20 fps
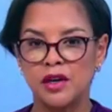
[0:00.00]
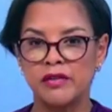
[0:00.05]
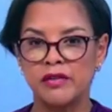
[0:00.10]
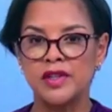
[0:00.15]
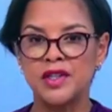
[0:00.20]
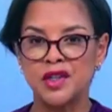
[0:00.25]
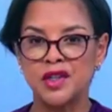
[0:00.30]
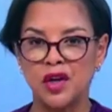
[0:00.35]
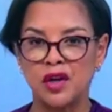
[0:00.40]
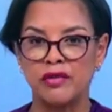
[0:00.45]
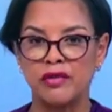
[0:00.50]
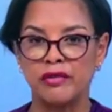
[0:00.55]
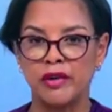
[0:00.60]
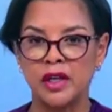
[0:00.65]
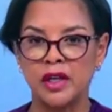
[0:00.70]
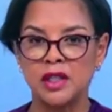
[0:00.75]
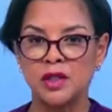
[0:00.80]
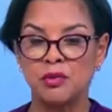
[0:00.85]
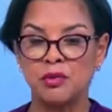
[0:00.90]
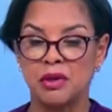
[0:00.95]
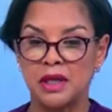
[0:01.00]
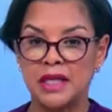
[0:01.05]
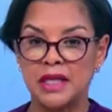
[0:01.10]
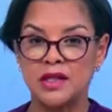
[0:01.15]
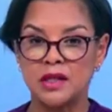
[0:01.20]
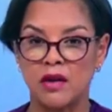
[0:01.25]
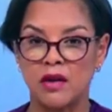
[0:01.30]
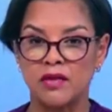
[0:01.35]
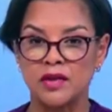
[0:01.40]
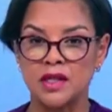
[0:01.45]
of his girlfriend,
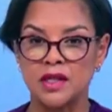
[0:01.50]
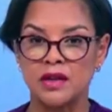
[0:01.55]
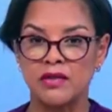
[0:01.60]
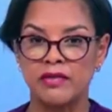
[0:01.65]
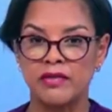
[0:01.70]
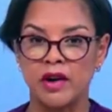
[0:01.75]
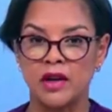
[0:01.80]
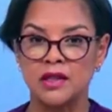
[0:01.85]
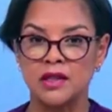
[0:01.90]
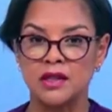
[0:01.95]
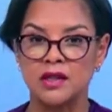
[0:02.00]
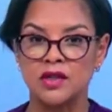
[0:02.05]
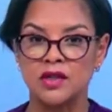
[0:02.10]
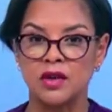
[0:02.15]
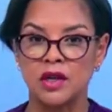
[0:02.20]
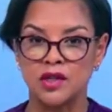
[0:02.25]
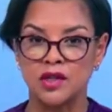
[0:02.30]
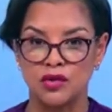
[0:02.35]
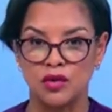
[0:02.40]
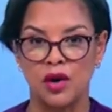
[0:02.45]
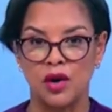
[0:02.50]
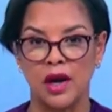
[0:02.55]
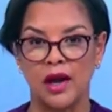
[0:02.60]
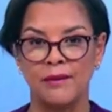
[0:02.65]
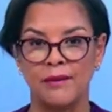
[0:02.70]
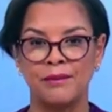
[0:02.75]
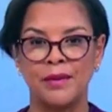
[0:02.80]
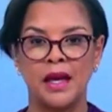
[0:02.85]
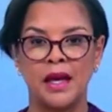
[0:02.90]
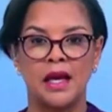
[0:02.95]
police officer Frances
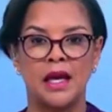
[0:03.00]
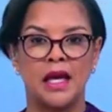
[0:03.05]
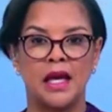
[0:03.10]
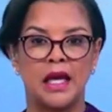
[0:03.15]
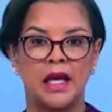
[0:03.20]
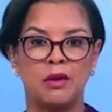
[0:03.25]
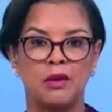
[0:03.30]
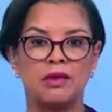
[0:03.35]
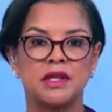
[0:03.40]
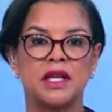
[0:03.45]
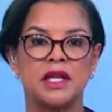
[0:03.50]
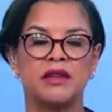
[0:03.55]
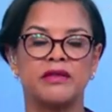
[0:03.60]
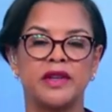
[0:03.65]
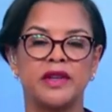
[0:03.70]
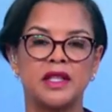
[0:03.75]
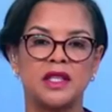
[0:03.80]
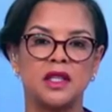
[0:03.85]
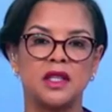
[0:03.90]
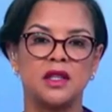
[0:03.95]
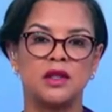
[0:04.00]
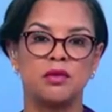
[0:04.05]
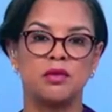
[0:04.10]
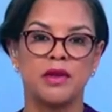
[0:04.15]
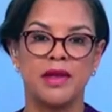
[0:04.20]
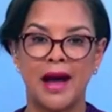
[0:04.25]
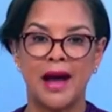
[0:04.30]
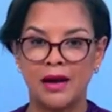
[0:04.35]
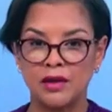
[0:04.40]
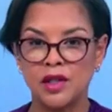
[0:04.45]
Rasuge. He was convicted
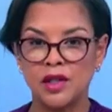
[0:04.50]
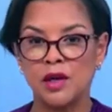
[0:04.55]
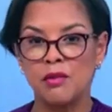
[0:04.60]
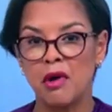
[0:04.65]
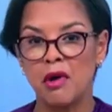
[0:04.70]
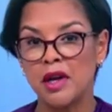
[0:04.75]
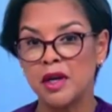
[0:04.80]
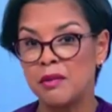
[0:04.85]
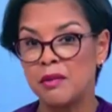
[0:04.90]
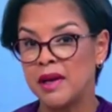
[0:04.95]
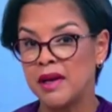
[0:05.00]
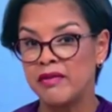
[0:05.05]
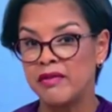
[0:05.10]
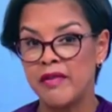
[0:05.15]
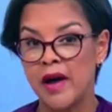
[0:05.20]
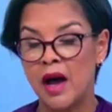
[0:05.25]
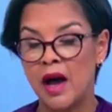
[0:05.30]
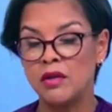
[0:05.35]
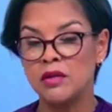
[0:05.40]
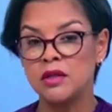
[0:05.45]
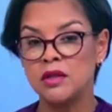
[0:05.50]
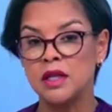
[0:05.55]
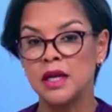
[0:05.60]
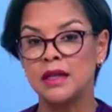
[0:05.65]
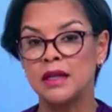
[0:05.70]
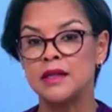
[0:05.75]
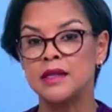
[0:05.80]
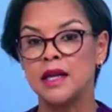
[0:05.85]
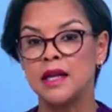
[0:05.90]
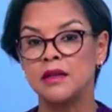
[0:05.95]
without her body being found
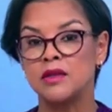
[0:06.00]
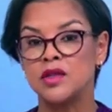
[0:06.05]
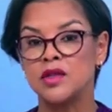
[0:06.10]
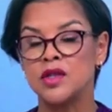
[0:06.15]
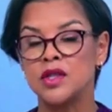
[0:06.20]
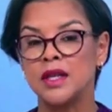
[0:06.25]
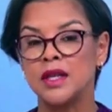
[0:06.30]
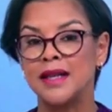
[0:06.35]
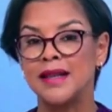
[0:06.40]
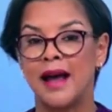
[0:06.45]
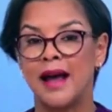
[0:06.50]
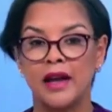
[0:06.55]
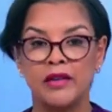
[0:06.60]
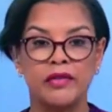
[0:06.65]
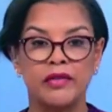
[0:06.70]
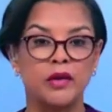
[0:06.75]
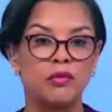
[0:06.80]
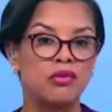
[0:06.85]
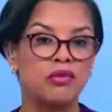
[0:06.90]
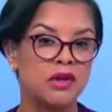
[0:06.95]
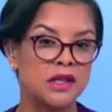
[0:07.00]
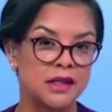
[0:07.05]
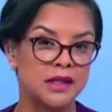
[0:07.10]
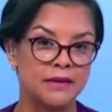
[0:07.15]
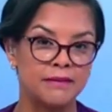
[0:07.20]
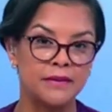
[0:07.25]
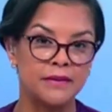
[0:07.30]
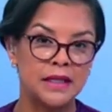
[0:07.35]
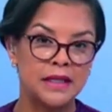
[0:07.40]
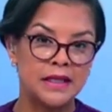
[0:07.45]
and sentenced to life in
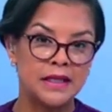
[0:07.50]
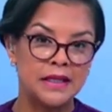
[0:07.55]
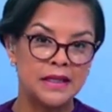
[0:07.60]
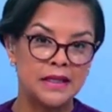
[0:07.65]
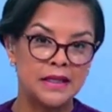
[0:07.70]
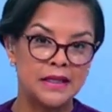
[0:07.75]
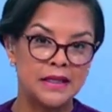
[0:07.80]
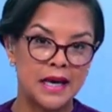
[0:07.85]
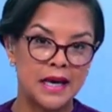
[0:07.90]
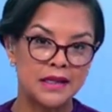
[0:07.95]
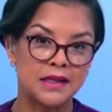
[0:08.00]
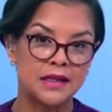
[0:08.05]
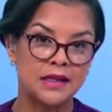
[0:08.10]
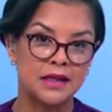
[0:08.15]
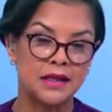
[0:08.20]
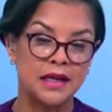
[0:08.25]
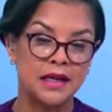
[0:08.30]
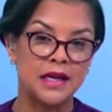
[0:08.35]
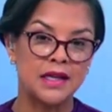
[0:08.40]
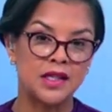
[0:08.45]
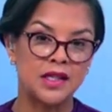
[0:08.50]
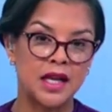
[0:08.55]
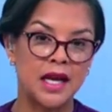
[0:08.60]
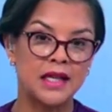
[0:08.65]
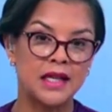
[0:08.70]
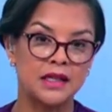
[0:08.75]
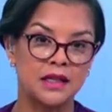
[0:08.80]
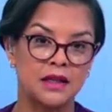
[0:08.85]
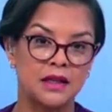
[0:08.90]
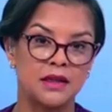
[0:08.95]
prison. Years
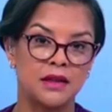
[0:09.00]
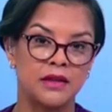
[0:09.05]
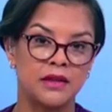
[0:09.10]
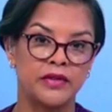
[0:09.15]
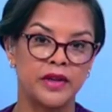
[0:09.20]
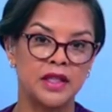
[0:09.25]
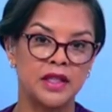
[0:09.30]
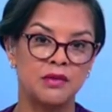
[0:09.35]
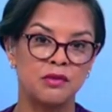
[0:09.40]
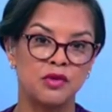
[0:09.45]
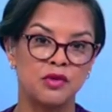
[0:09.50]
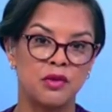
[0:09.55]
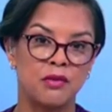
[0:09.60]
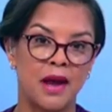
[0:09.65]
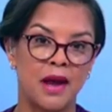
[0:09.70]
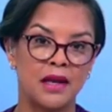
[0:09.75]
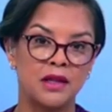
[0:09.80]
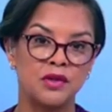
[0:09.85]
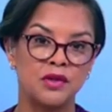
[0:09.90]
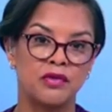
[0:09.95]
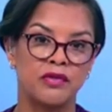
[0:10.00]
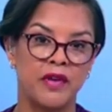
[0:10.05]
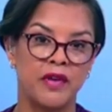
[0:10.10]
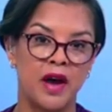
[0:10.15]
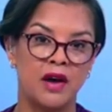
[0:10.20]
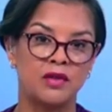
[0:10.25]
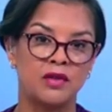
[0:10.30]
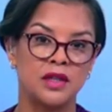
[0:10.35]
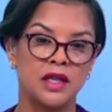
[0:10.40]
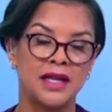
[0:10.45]
later, the victim's remains were
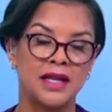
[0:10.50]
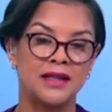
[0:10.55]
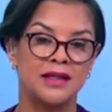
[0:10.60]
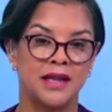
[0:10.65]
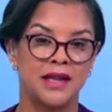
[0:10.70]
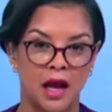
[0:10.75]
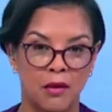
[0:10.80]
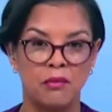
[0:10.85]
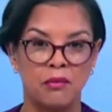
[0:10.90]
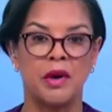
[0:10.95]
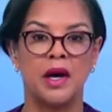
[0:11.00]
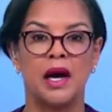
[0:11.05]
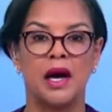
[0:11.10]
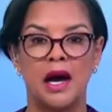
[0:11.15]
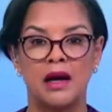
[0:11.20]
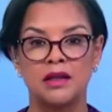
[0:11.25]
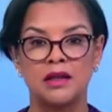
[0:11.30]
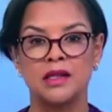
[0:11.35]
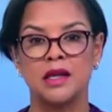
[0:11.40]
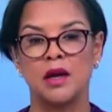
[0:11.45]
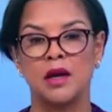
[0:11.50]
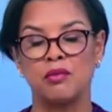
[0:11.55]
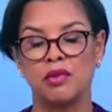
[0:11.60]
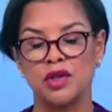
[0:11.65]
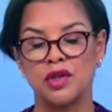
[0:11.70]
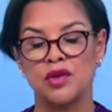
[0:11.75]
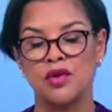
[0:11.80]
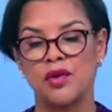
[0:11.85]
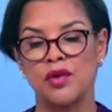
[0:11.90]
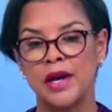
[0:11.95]
found in Temba outside
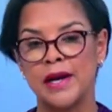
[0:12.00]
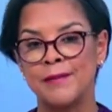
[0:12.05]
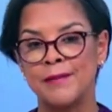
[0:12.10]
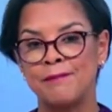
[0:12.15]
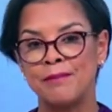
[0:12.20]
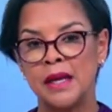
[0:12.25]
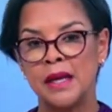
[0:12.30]
Pretoria.